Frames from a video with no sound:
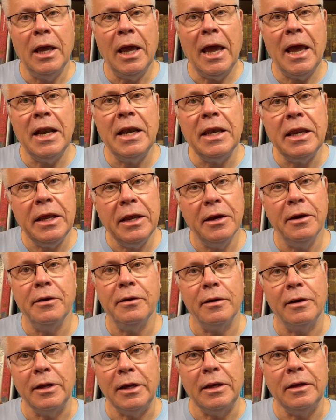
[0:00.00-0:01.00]
and
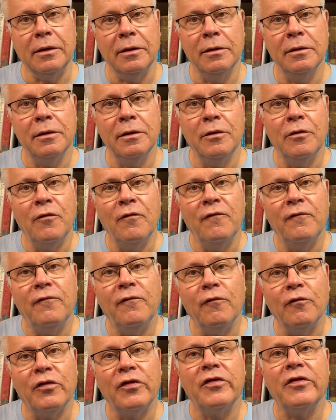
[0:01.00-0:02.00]
yearning
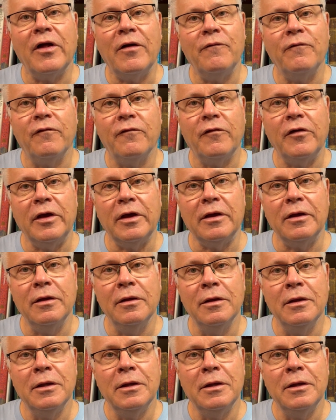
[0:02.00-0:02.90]
for something